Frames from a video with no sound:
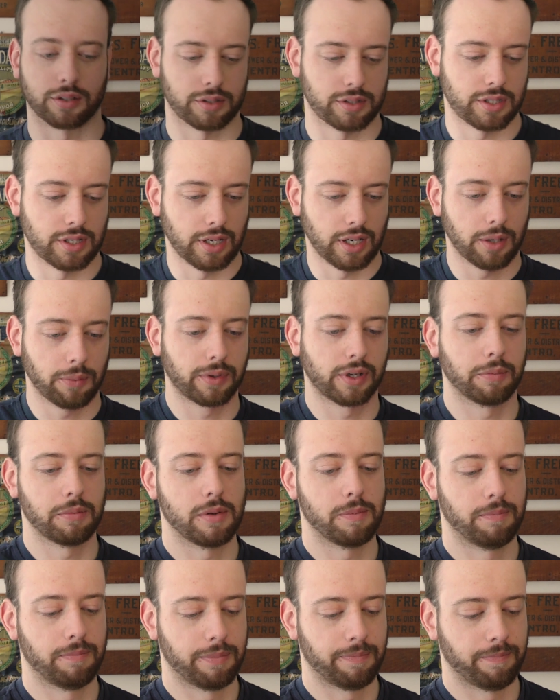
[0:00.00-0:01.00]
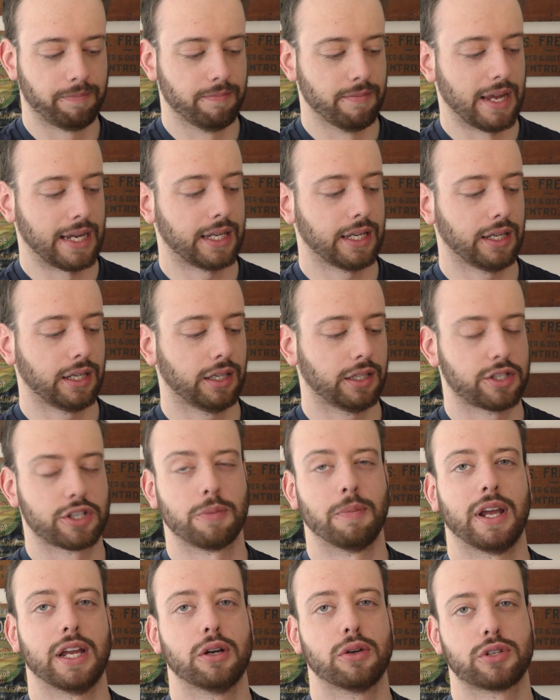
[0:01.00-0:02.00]
Today we're going to be making
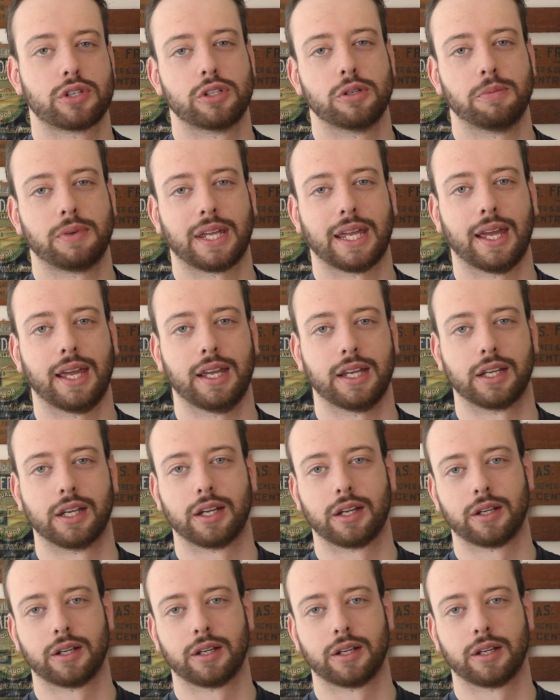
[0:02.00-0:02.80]
tomato soup cake